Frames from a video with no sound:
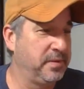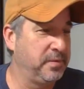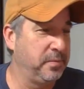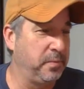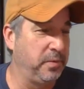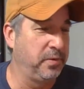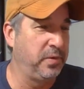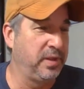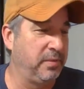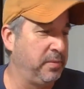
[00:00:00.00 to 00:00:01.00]
Real
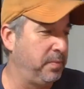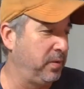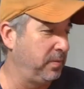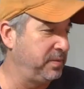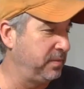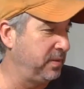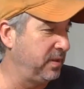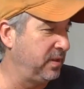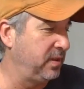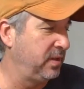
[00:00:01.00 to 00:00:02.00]
quick, let me pull up
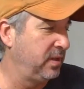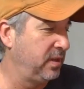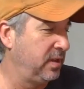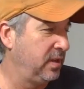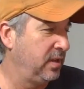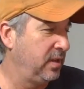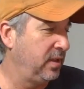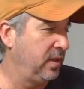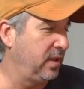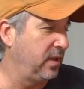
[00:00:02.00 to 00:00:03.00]
some
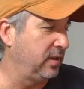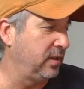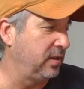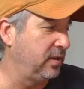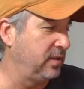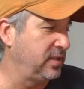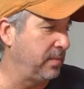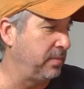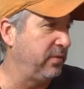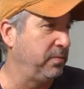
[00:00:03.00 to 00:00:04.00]
a good
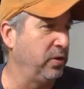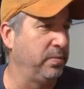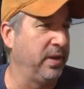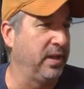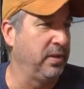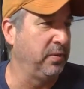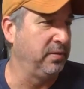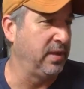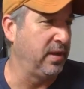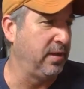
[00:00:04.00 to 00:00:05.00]
example of a meal plan
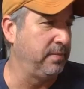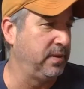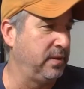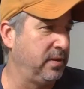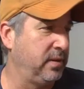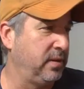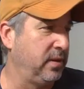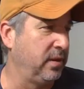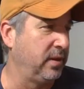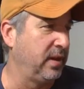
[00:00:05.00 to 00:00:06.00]
that I've been
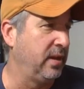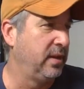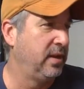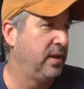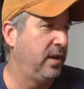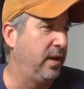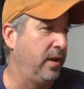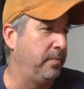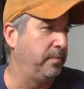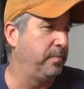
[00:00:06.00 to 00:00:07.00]
looking at.
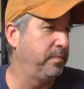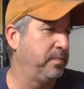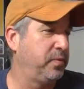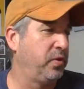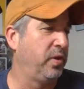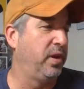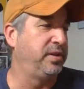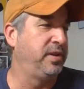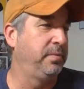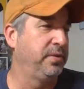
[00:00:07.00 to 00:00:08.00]
So a
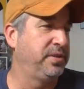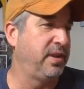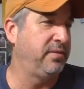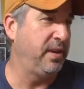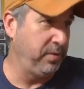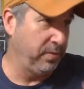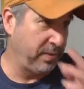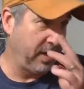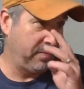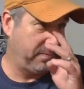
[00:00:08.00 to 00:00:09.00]
typical 7-day meal
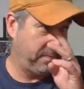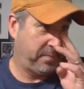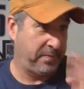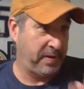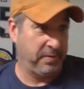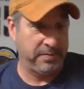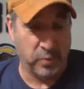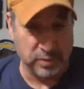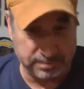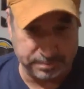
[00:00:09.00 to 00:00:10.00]
plan for a family of
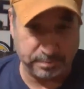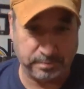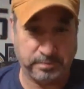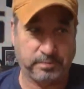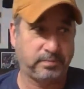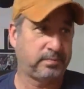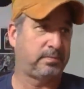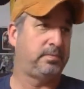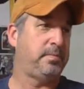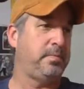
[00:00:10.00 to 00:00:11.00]
four
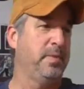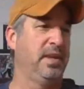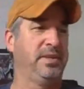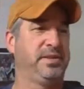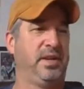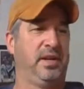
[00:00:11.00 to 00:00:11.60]
is